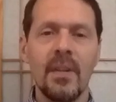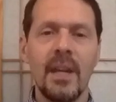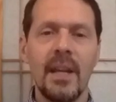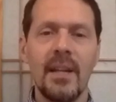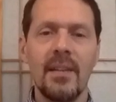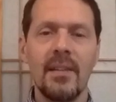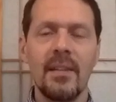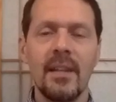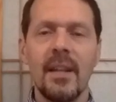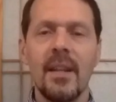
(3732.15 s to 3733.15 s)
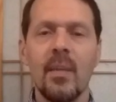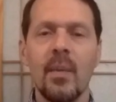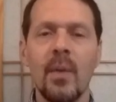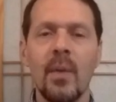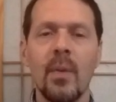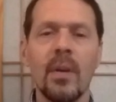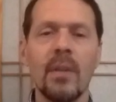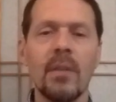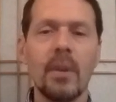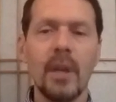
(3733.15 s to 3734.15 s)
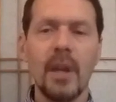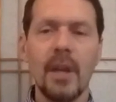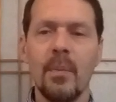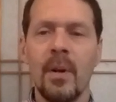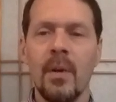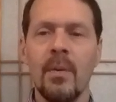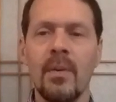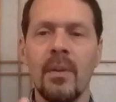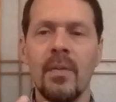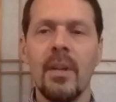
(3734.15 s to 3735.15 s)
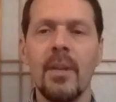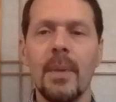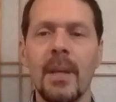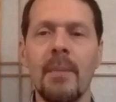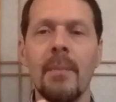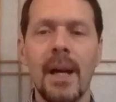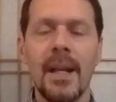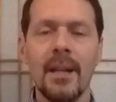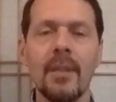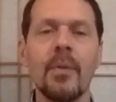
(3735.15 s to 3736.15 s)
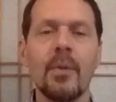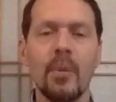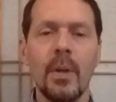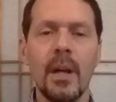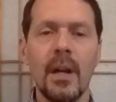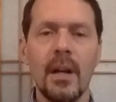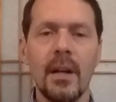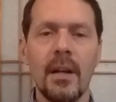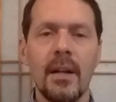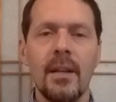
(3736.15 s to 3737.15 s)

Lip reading: And that is that when we are growing up, we're always developing a model of who we are.